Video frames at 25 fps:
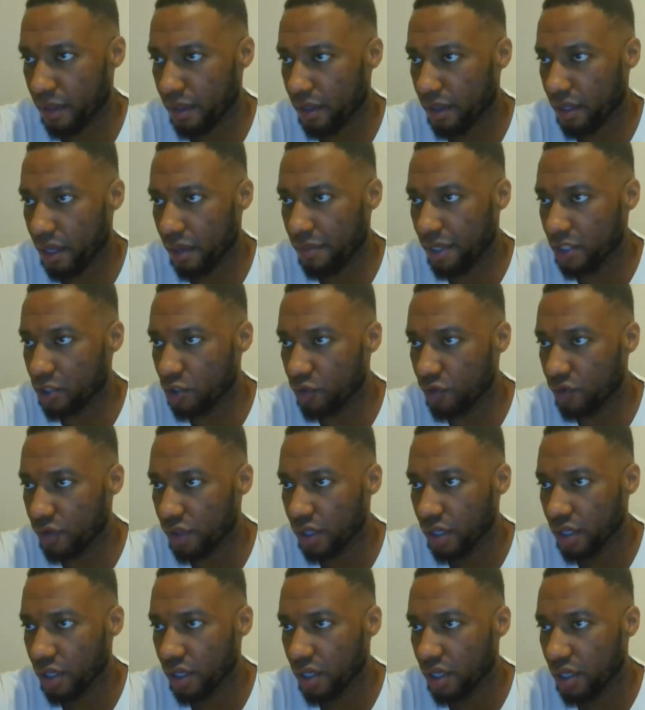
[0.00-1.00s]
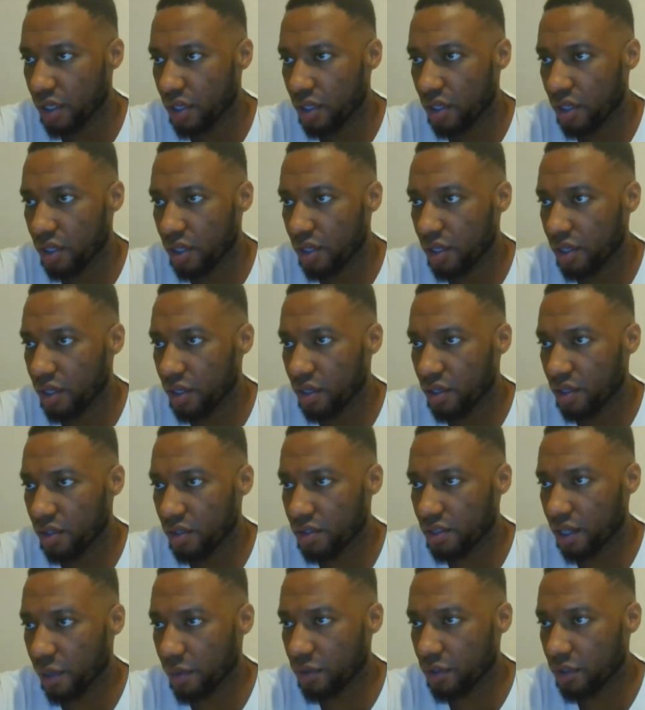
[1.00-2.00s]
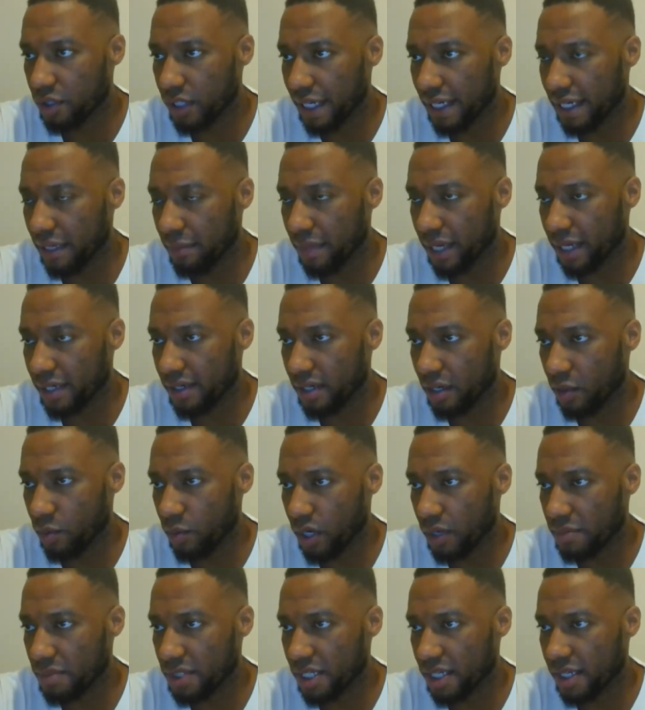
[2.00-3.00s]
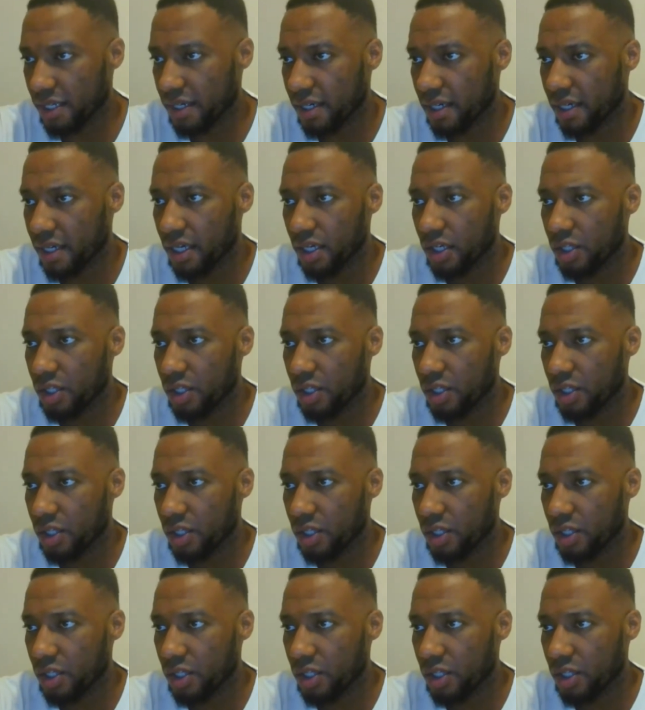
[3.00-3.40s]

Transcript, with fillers: Yeah, man. You someone look like they're backing on what I'm saying.